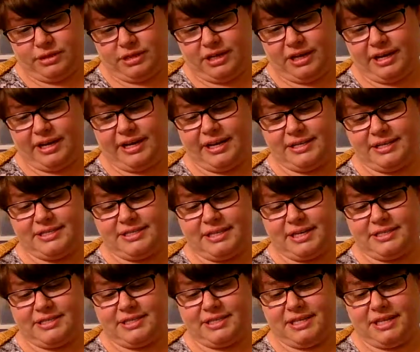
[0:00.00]
I guess
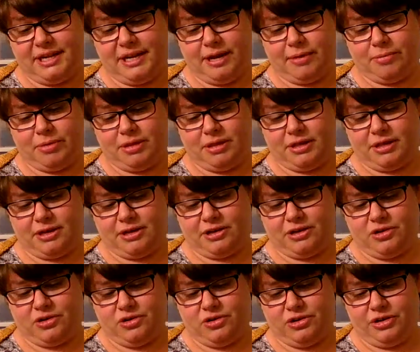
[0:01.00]
that's the name of
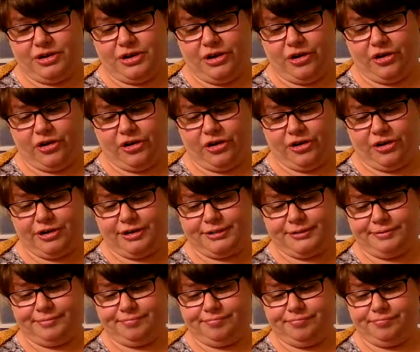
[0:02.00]
their yarn.
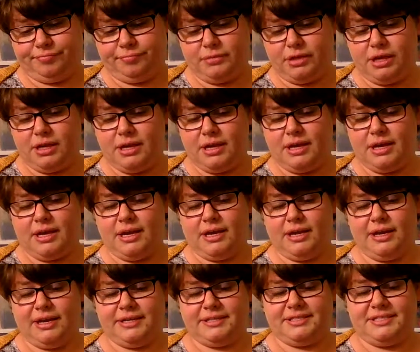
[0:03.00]

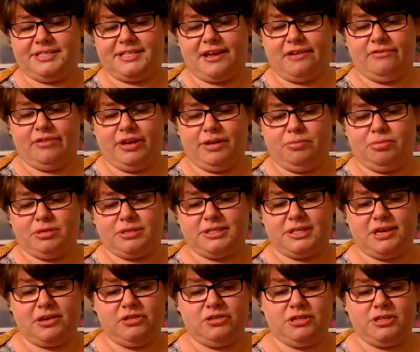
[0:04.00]
And it's 70%
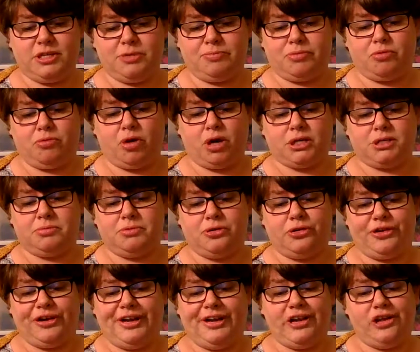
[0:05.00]
superwash
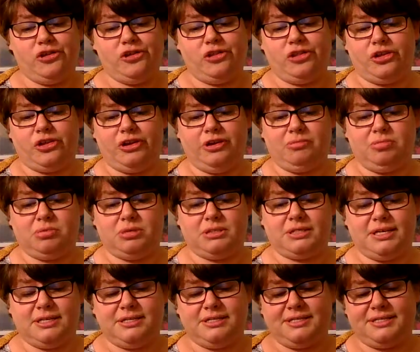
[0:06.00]
merino,
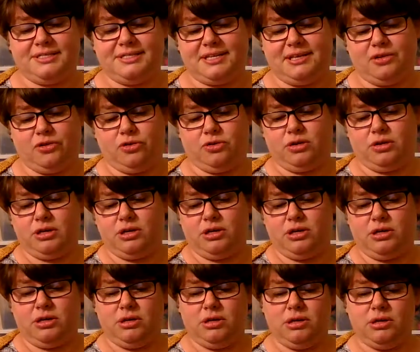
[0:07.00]
30% silk.
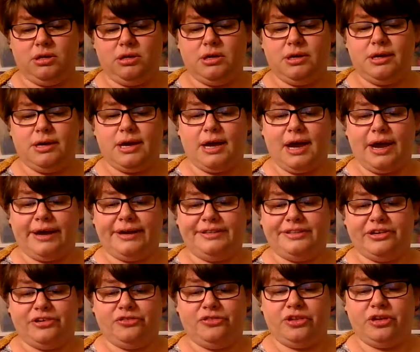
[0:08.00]
I
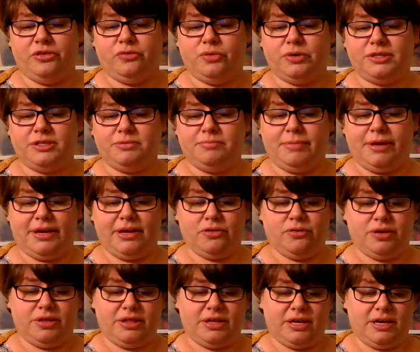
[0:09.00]
don't know what to make
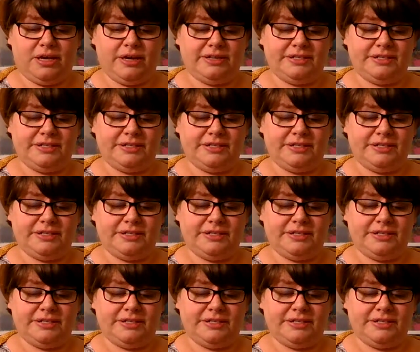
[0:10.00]
with it.